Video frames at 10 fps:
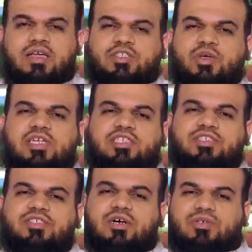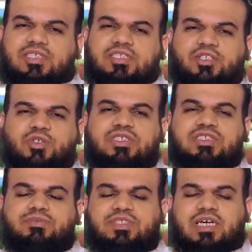on the pretense that perhaps
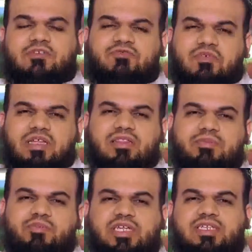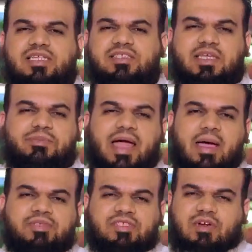he's not feeling well, tired, so on and so
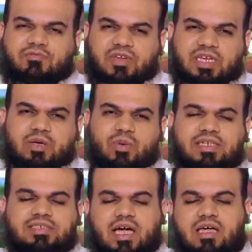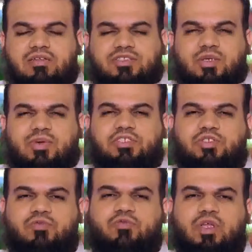forth. At the same time,
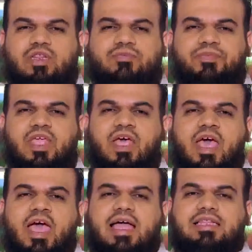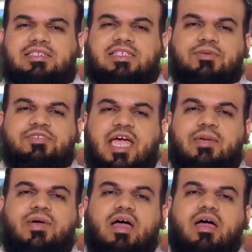one of the other men from the people
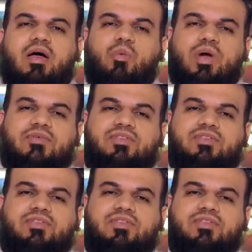of the cave does the